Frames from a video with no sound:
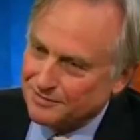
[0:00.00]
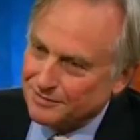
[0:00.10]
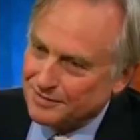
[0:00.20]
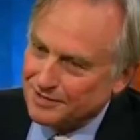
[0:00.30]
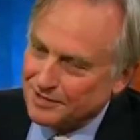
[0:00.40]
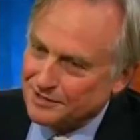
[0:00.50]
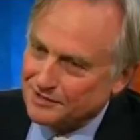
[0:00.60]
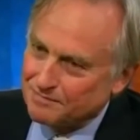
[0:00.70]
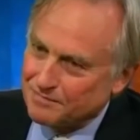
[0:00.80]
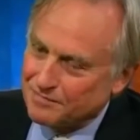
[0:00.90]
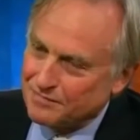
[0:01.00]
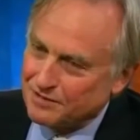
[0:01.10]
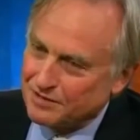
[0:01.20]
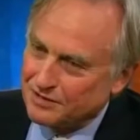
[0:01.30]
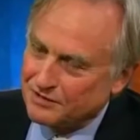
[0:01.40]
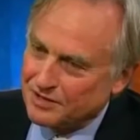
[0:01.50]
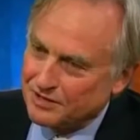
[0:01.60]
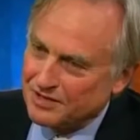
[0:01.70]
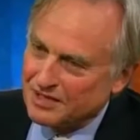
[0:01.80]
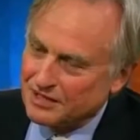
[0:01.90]
on such dr
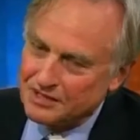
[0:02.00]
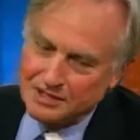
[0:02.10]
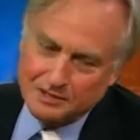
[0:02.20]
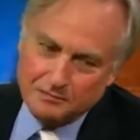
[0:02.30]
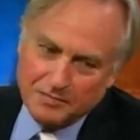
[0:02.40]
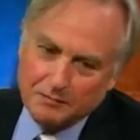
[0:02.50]
drugs, and um,